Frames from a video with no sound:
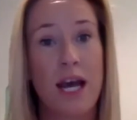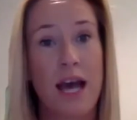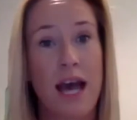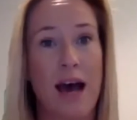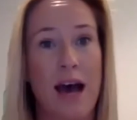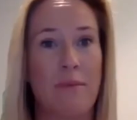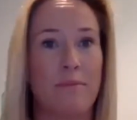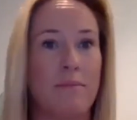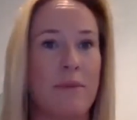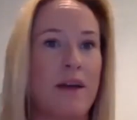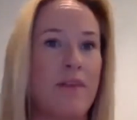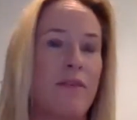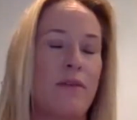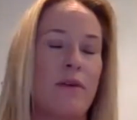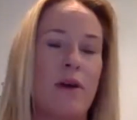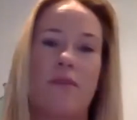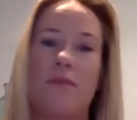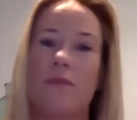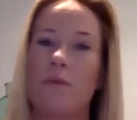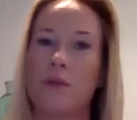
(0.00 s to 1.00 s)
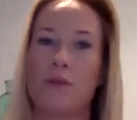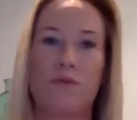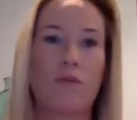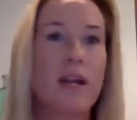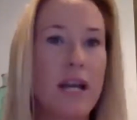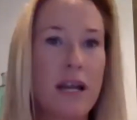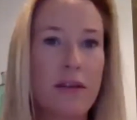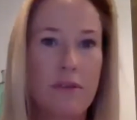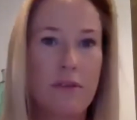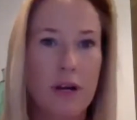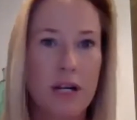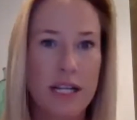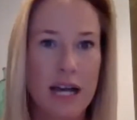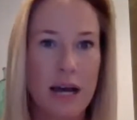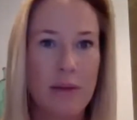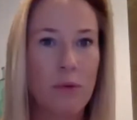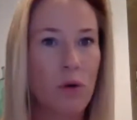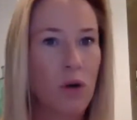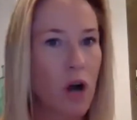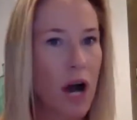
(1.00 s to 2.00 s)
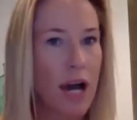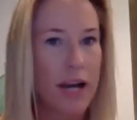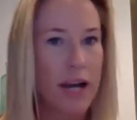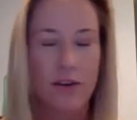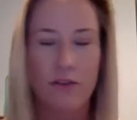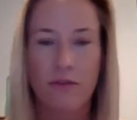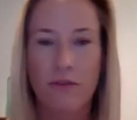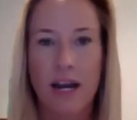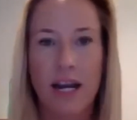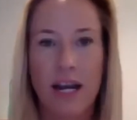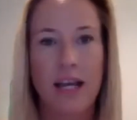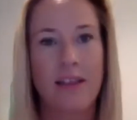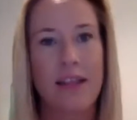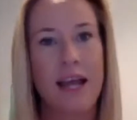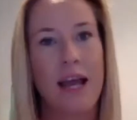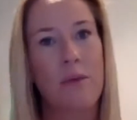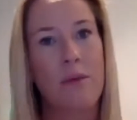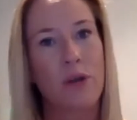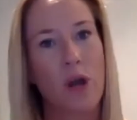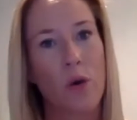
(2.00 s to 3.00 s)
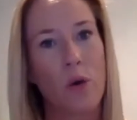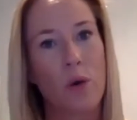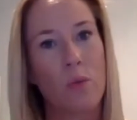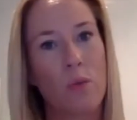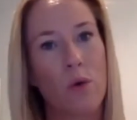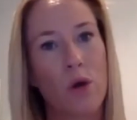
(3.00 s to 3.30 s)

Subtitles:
if it was reading, for example, guided reading, and they would go and work